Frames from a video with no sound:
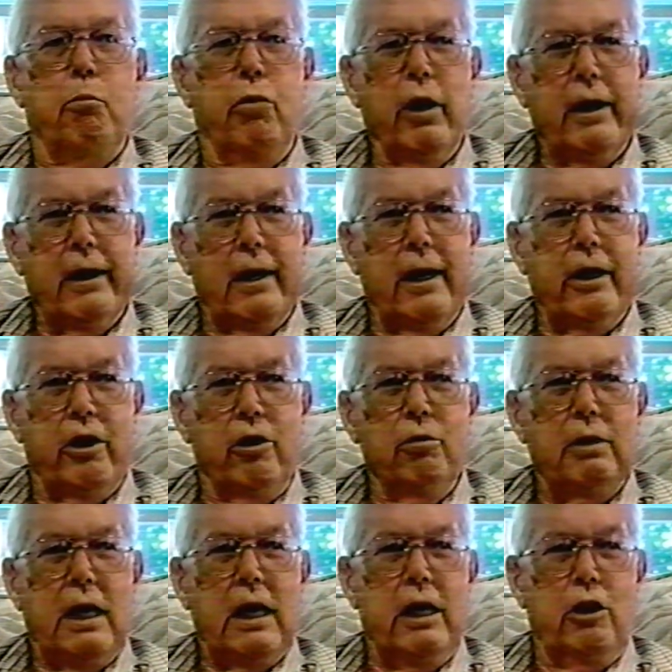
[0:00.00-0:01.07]
like you and
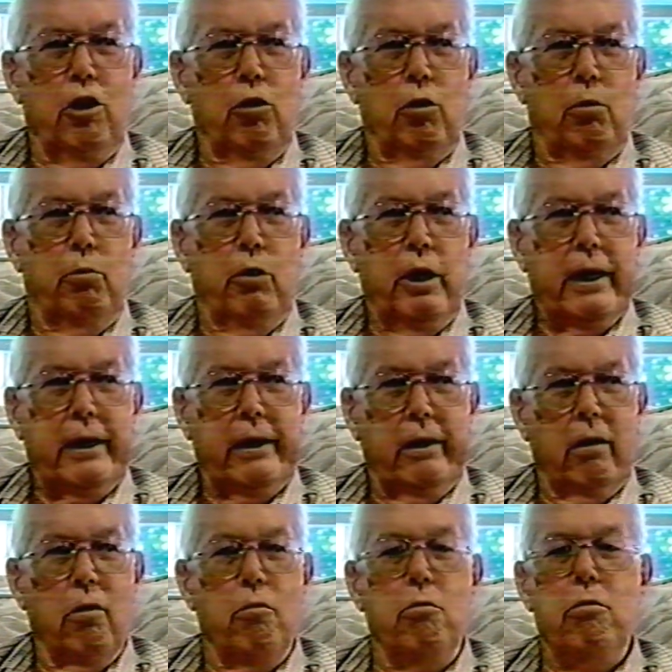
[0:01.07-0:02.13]
I know a brick. a
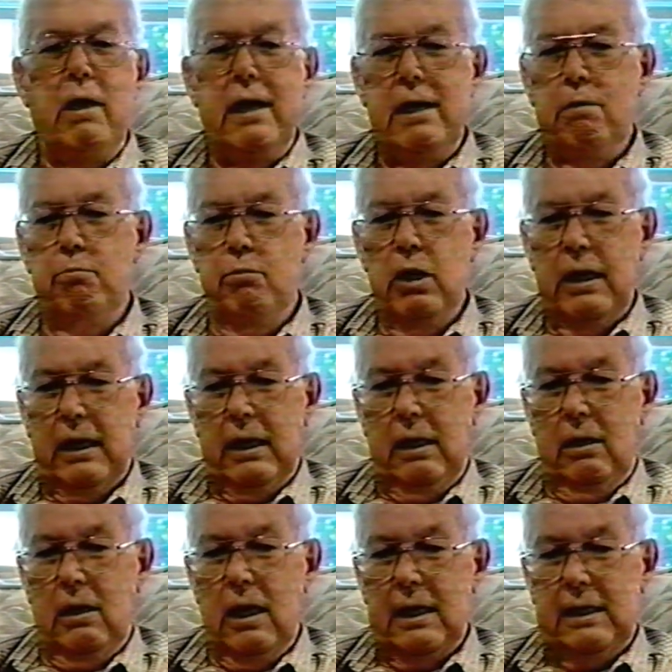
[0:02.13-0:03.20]
red brick
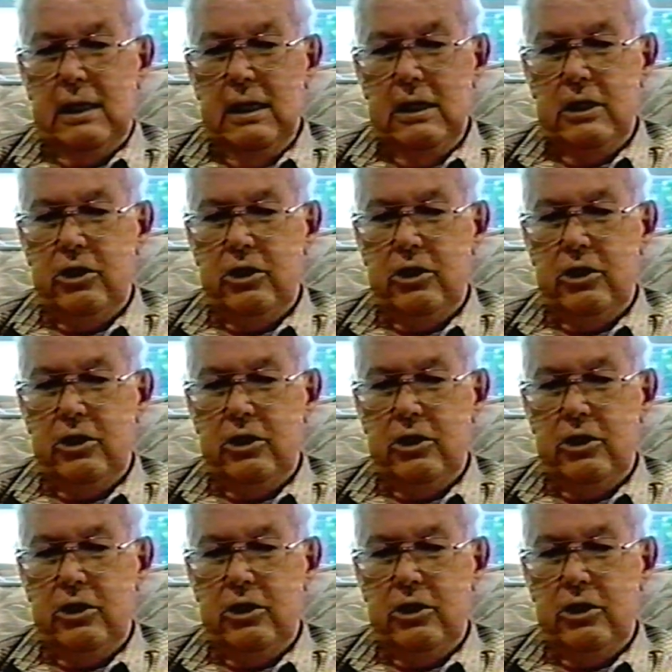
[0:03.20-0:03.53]
like this.